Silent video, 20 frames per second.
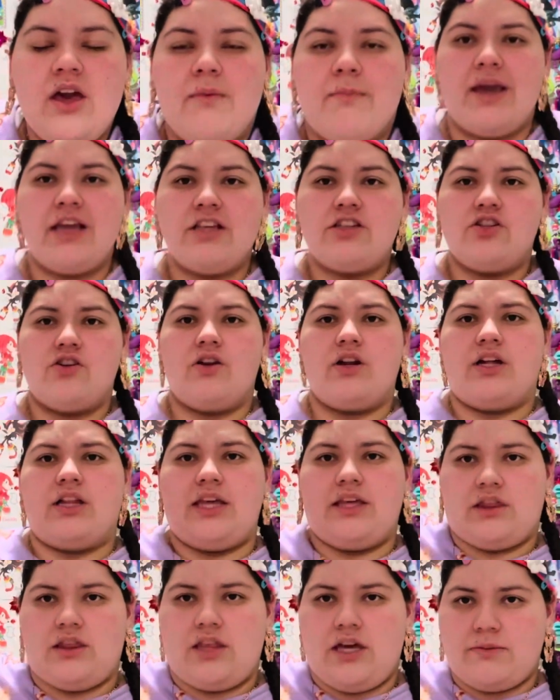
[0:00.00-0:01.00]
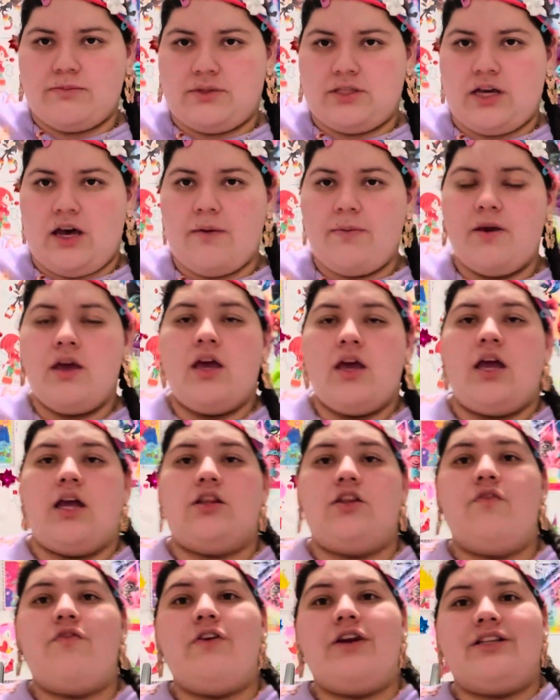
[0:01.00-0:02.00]
Make sure to click thumbs up and
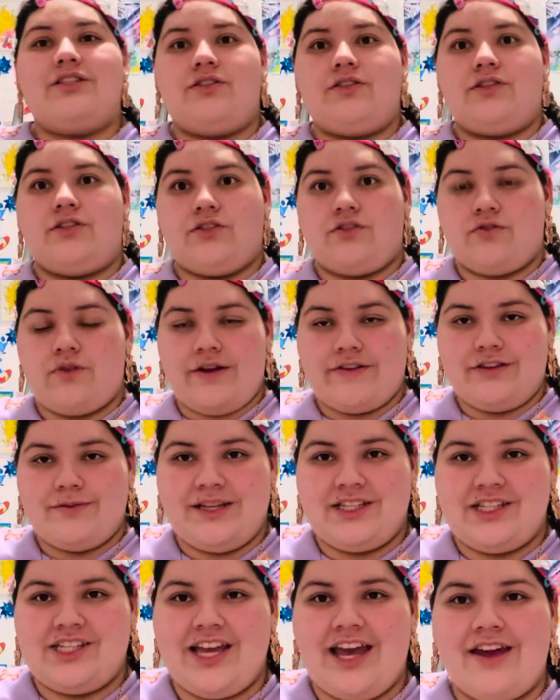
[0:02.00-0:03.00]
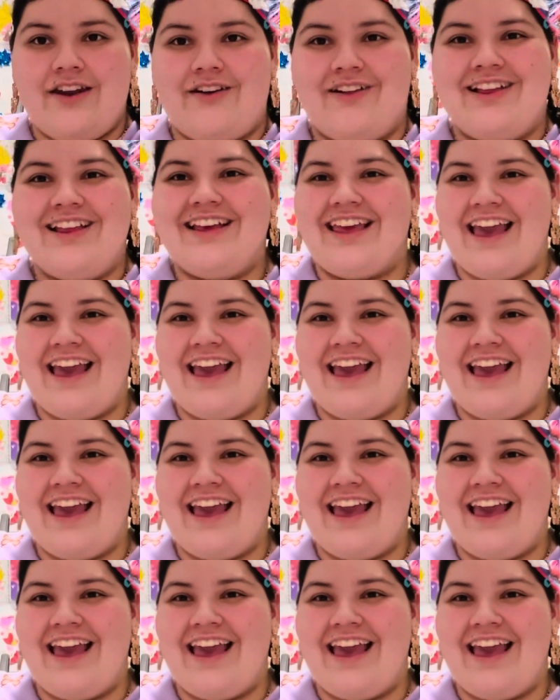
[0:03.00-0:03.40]
don't forget to subscribe to my channel.